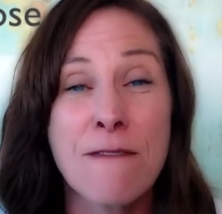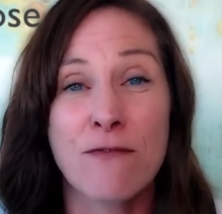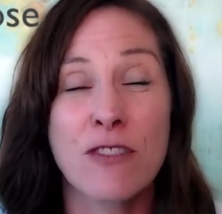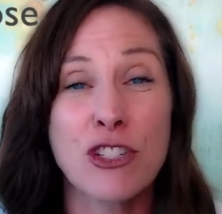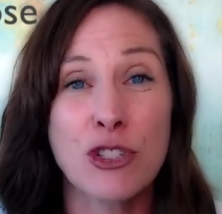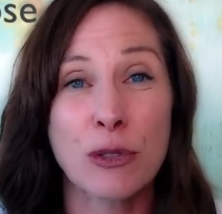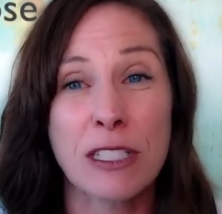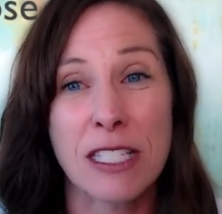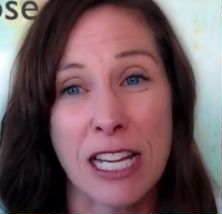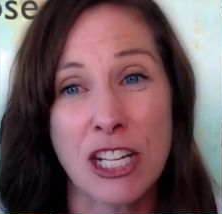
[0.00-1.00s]

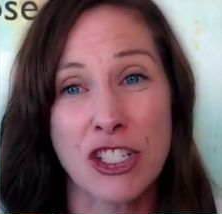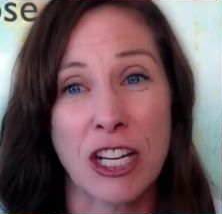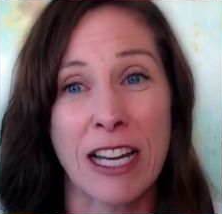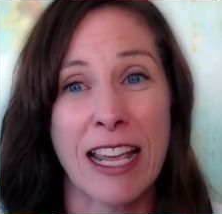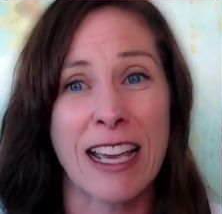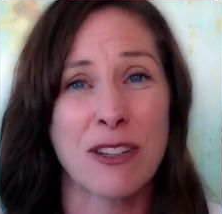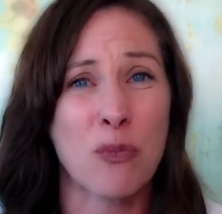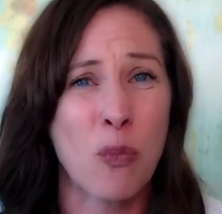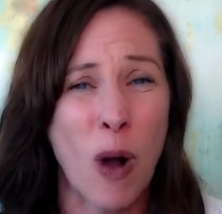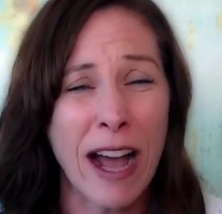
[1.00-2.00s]
visualization?
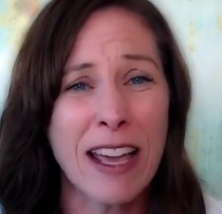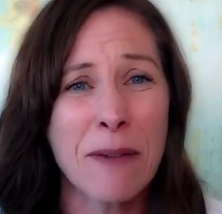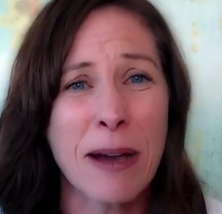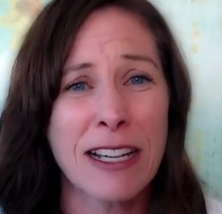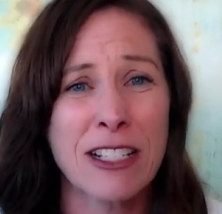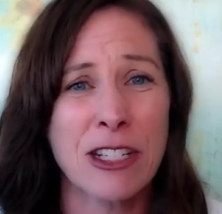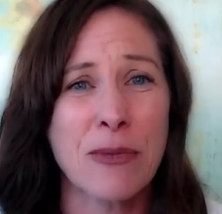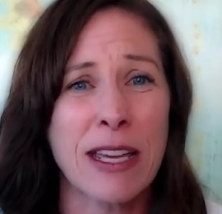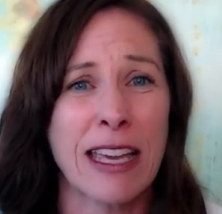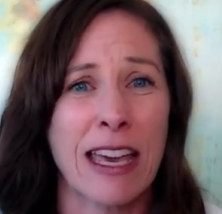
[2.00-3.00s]
And why am I
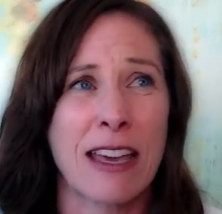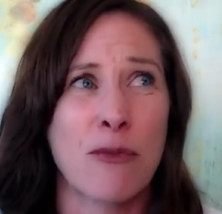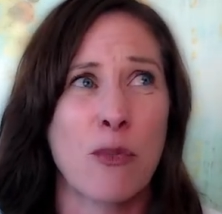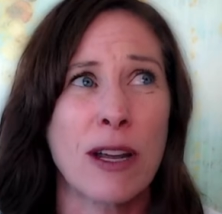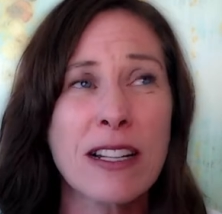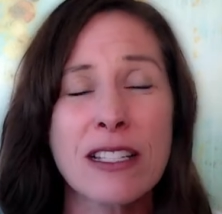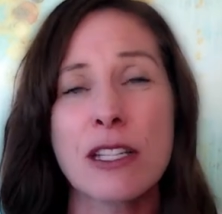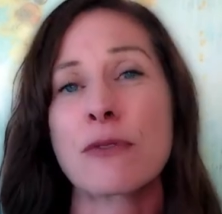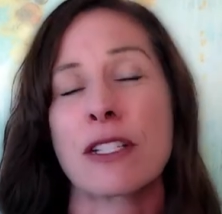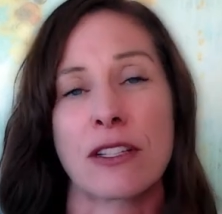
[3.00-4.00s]
doing it? What is
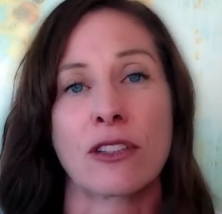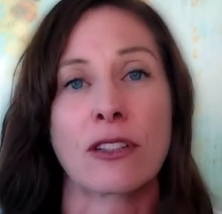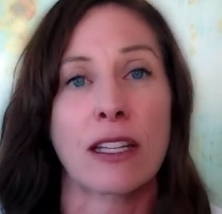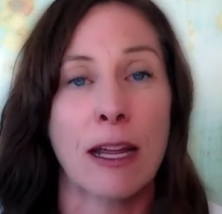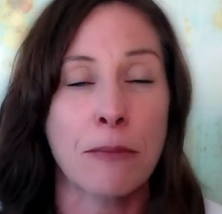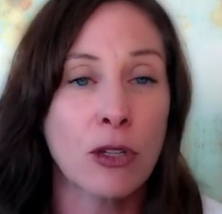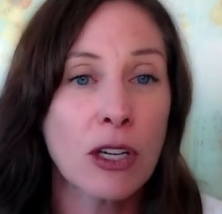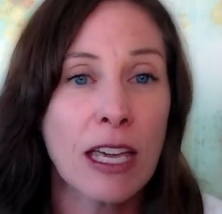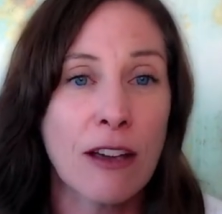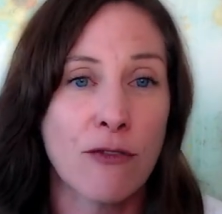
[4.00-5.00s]
the result that I'm
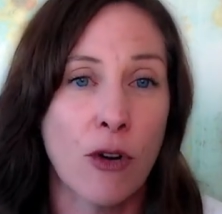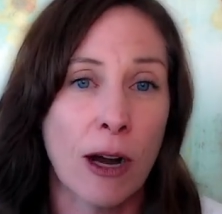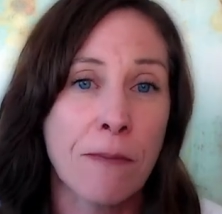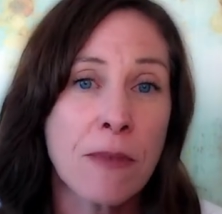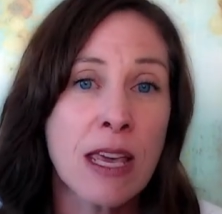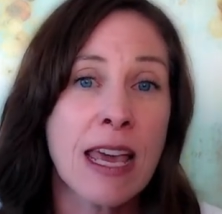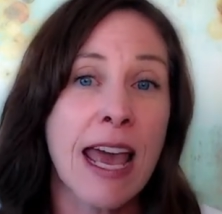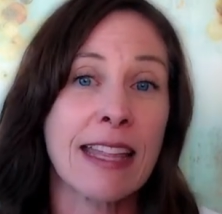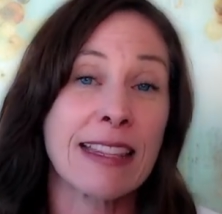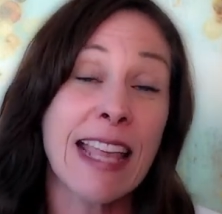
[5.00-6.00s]
looking for?
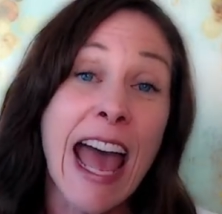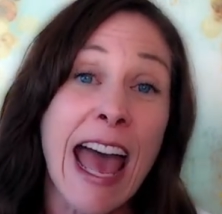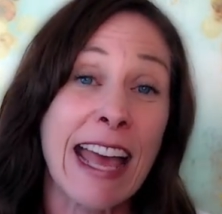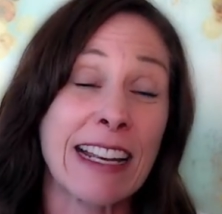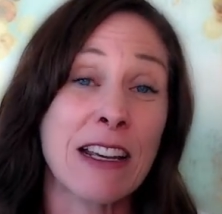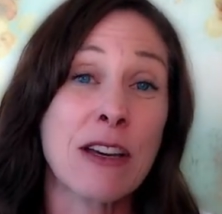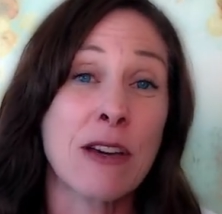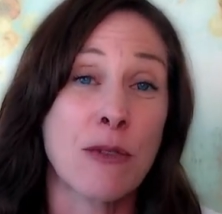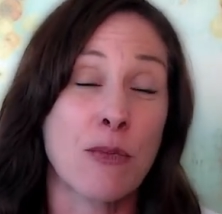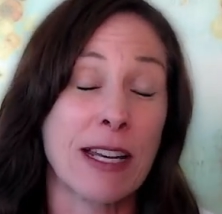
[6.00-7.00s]
And then
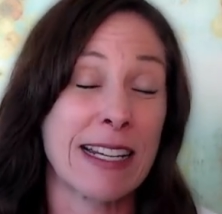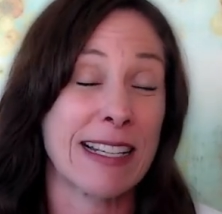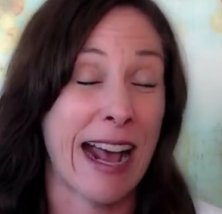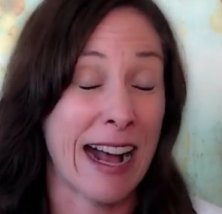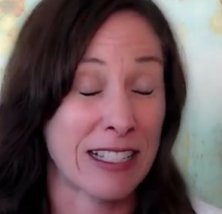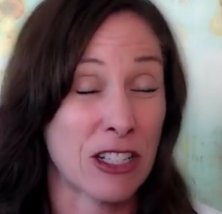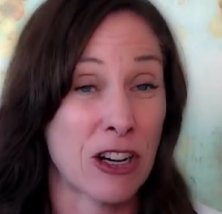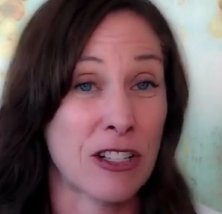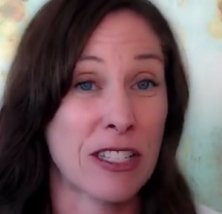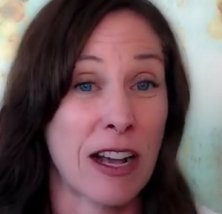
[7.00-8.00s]
we need to ask
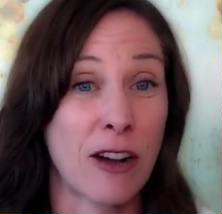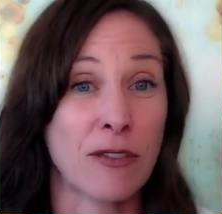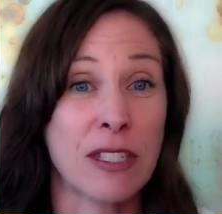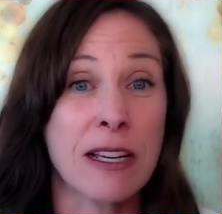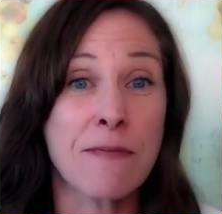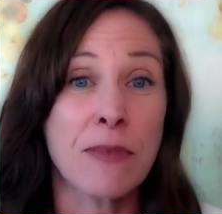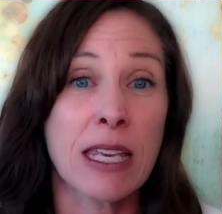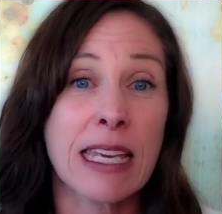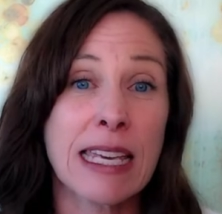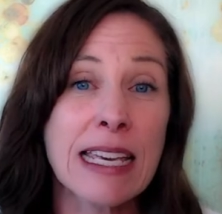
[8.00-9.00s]
ourselves
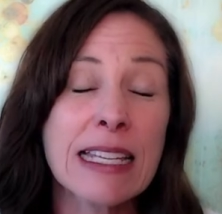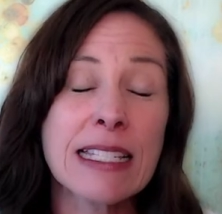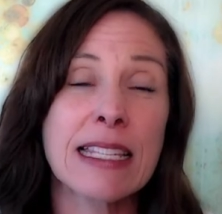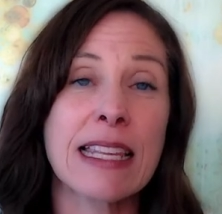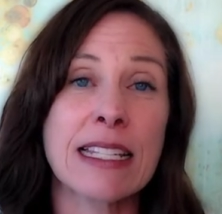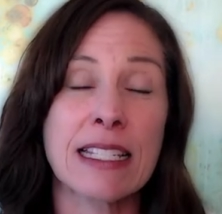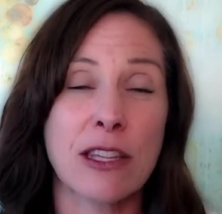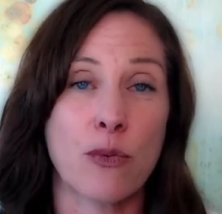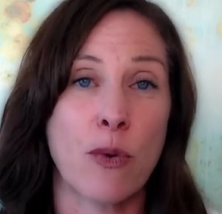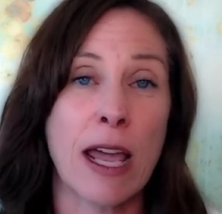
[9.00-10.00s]
is this
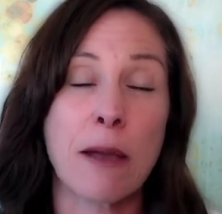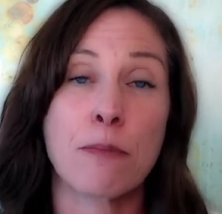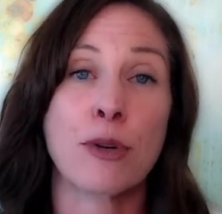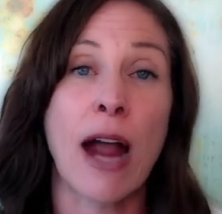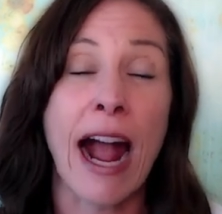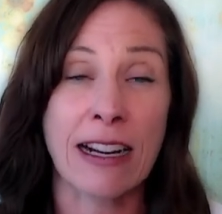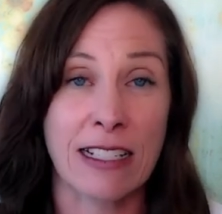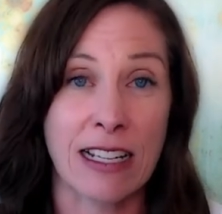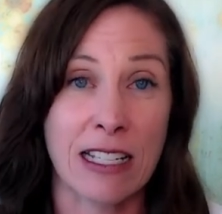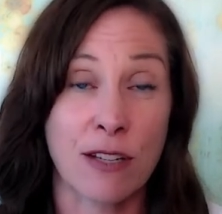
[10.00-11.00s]
the right
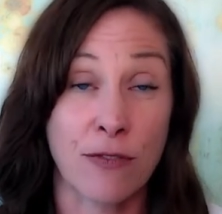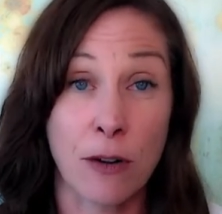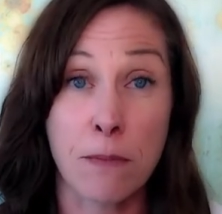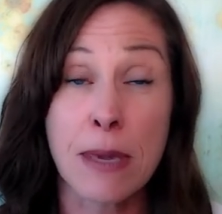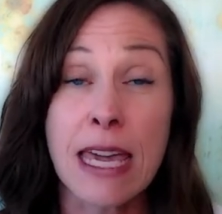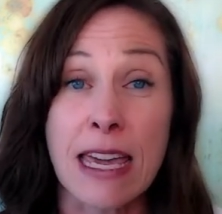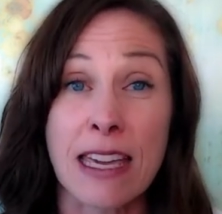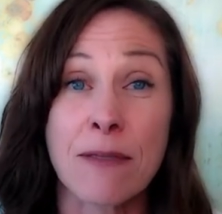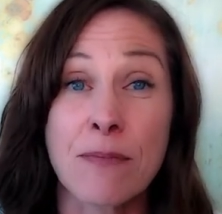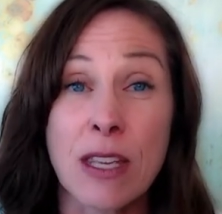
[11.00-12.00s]
practice for
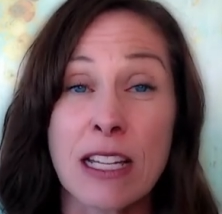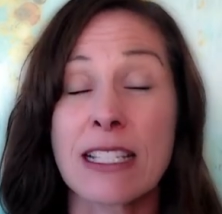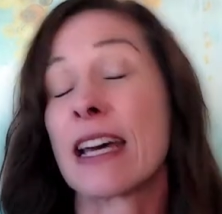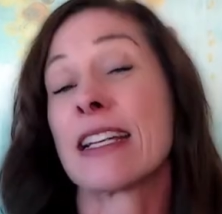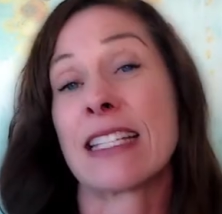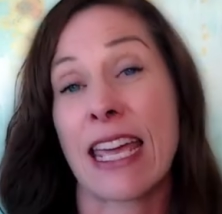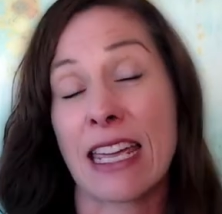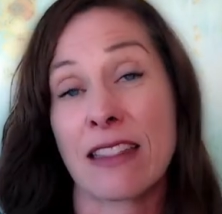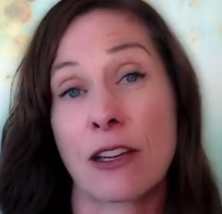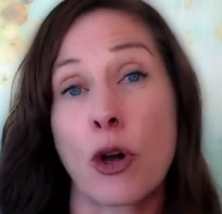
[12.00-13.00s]
me to
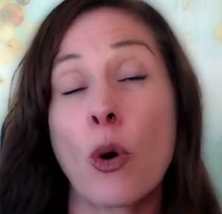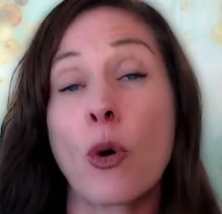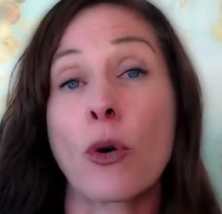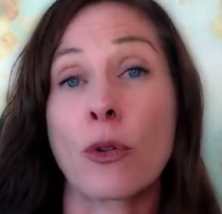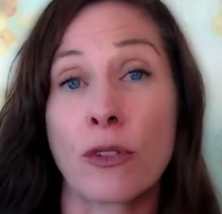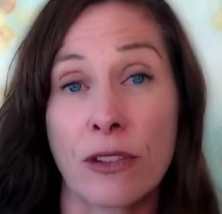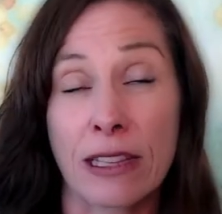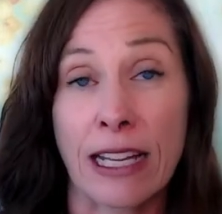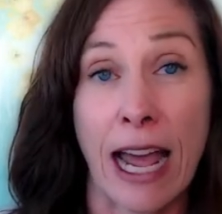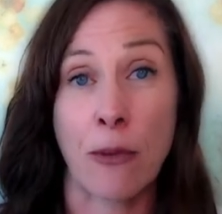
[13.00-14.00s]
attain the goal
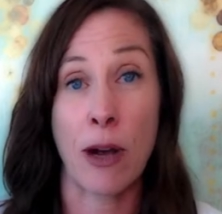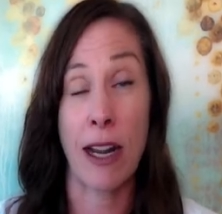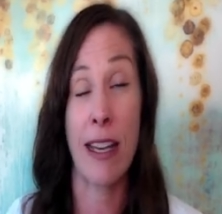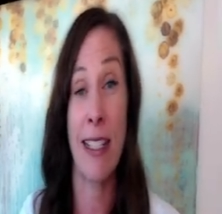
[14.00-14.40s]
that I want to